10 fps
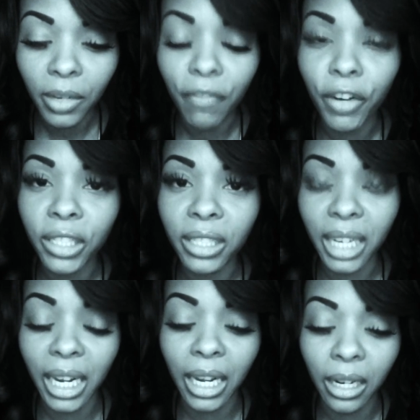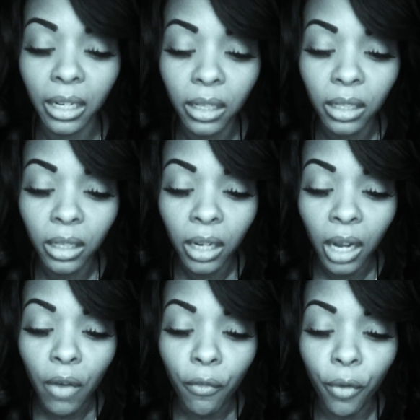Verse 10.
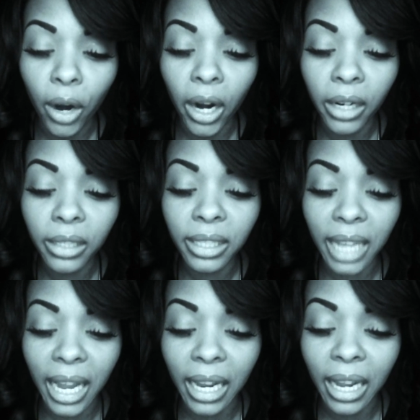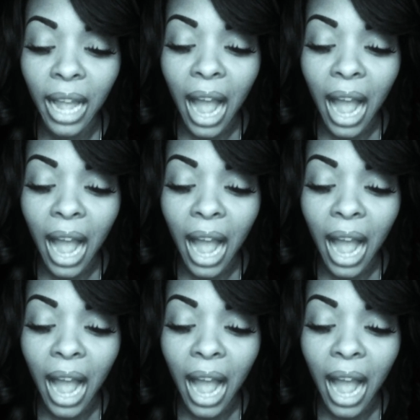For her sake